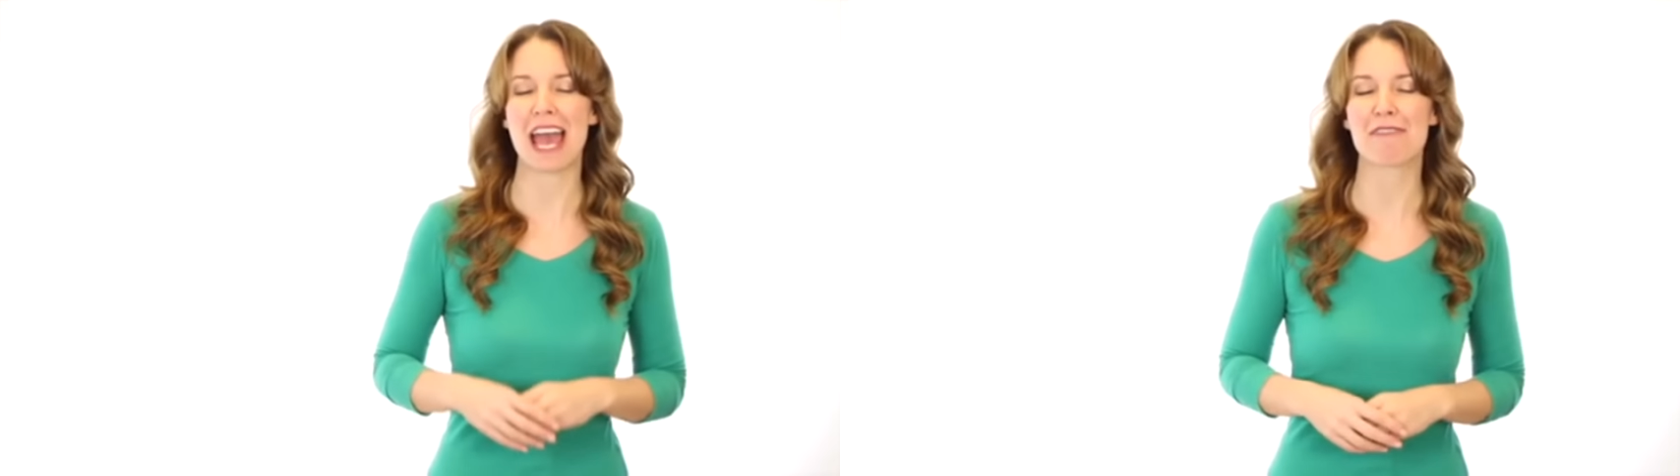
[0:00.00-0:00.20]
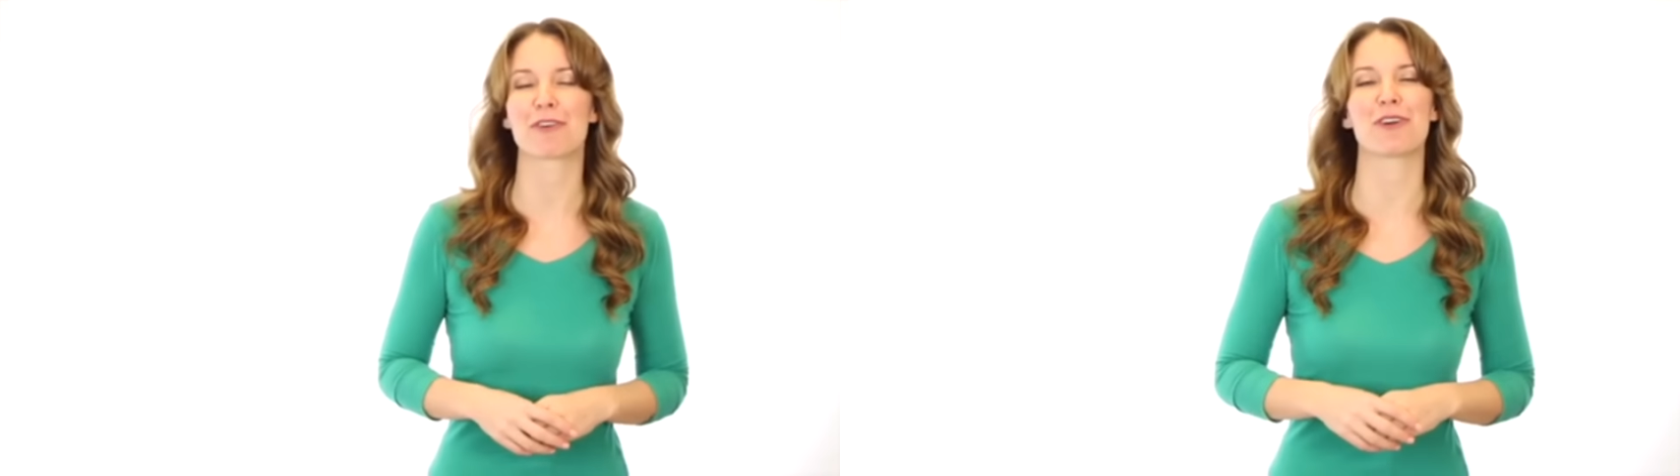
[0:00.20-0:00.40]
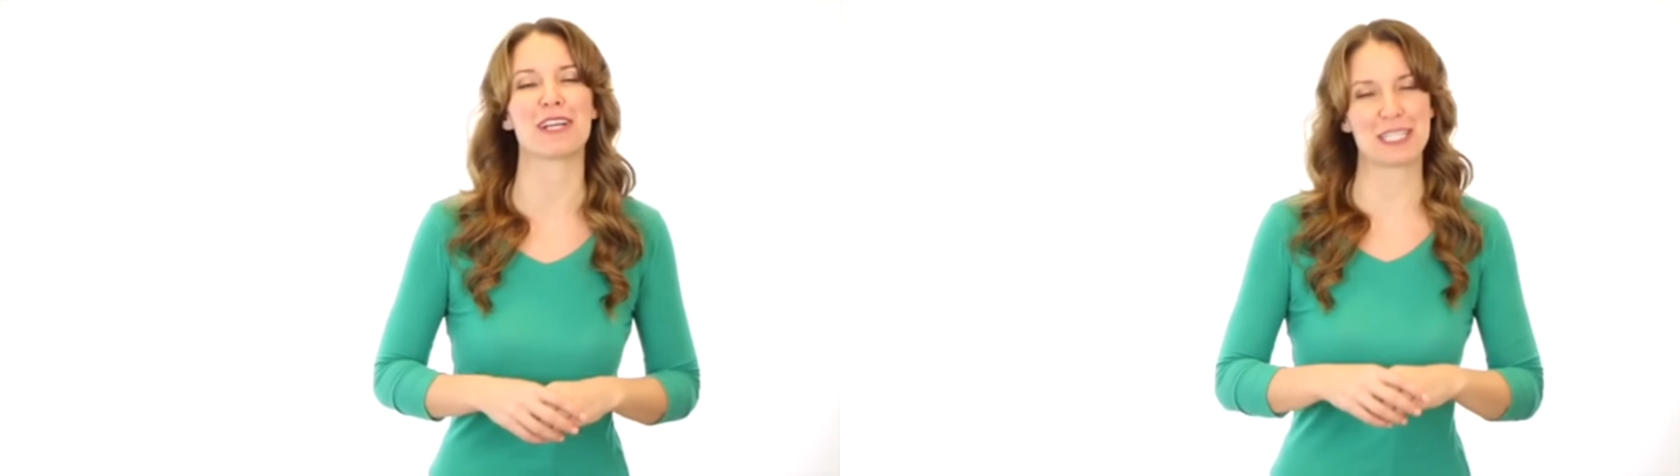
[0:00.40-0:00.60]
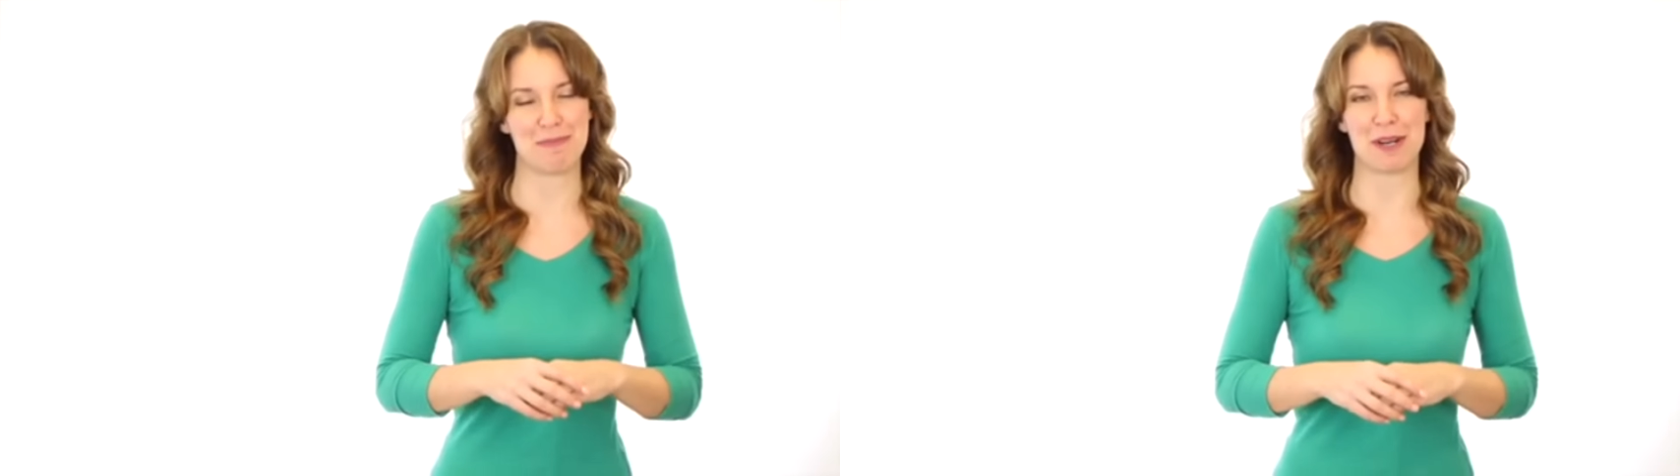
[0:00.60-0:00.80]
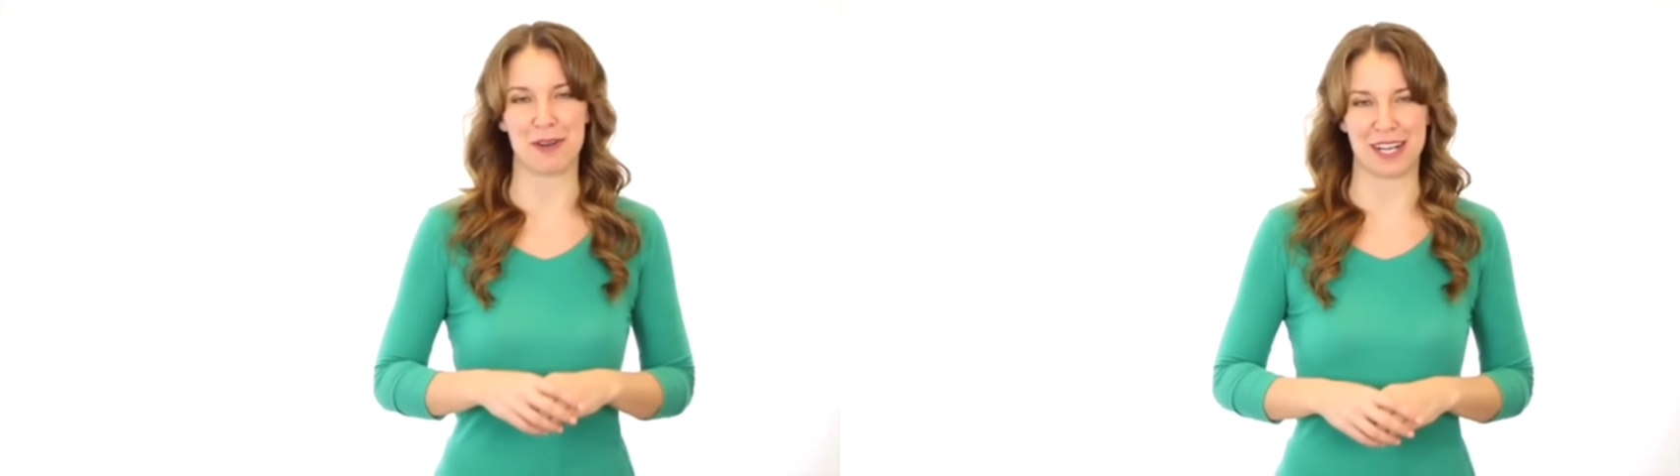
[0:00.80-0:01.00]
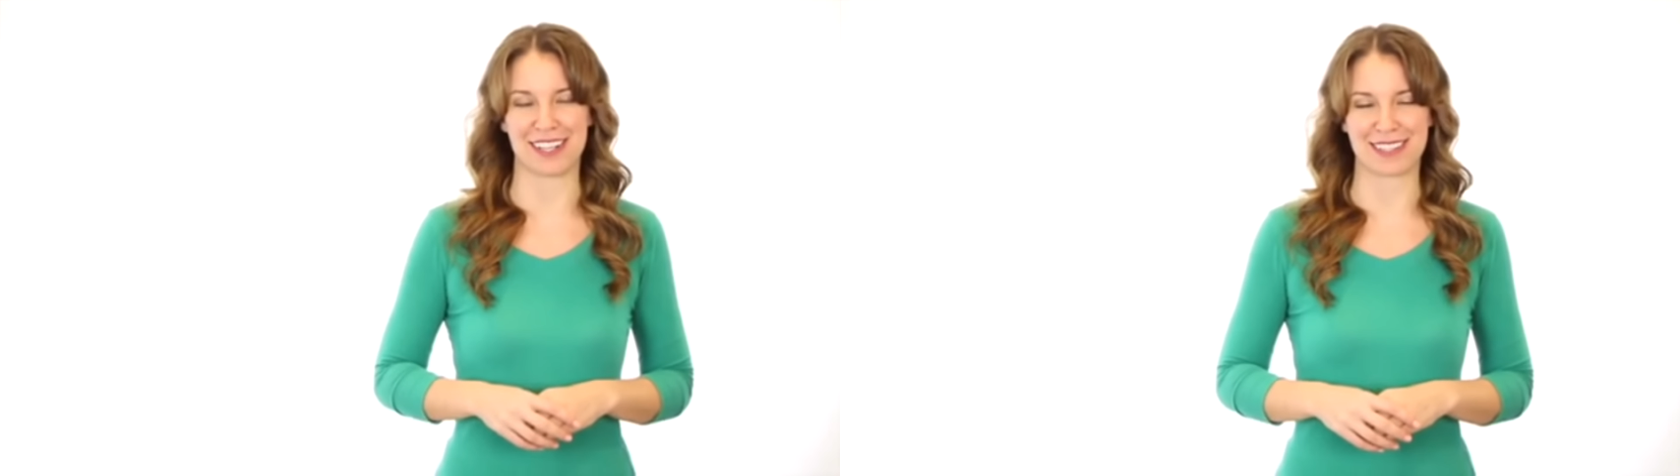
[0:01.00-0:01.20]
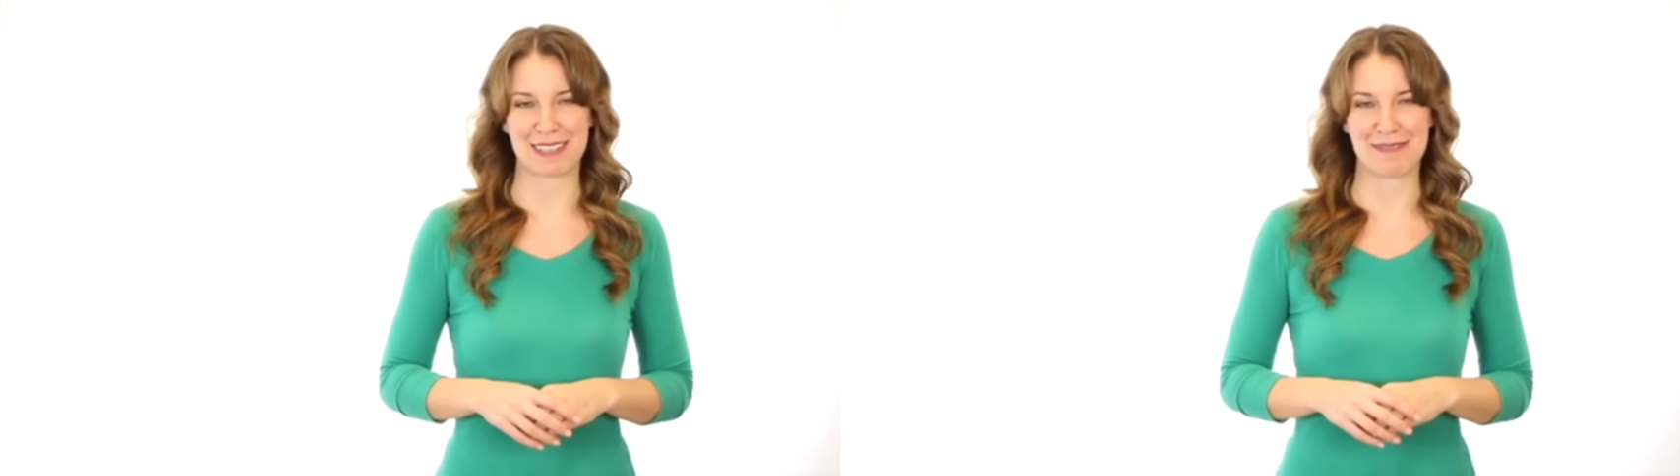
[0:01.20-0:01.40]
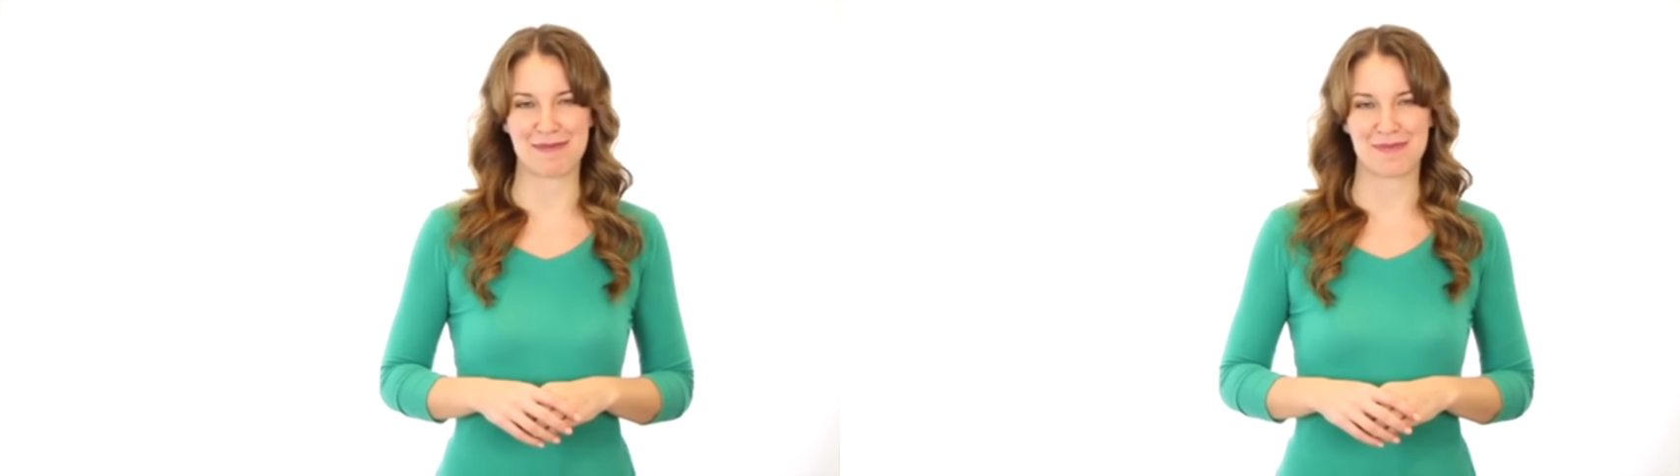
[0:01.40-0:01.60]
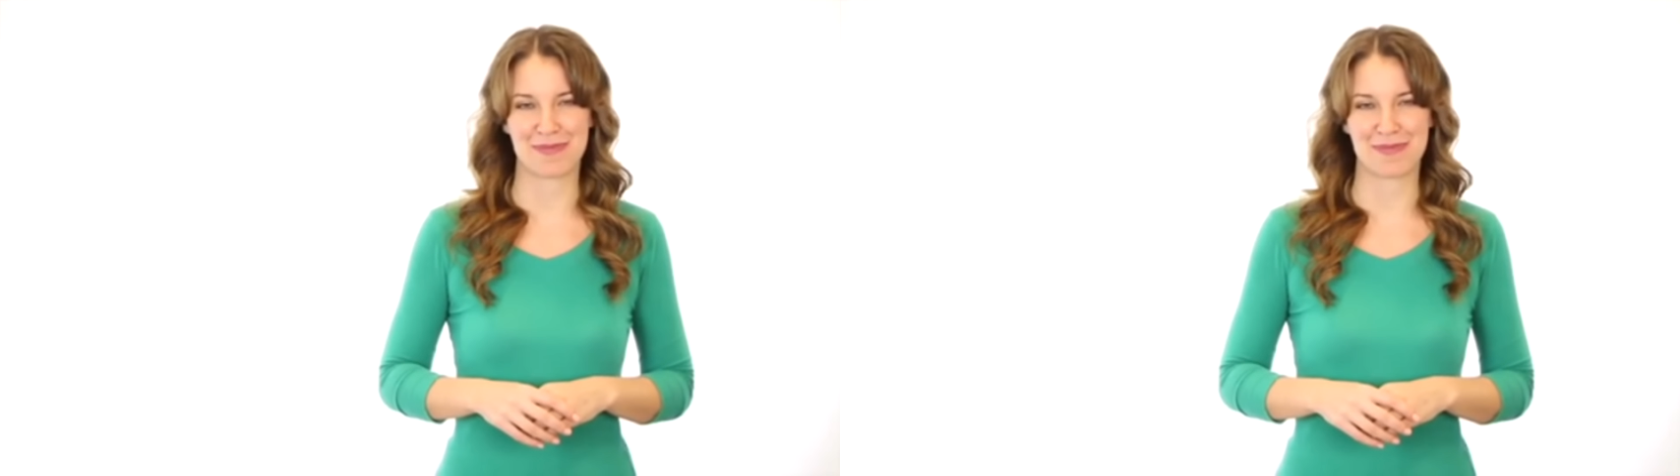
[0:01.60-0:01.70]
ever experienced.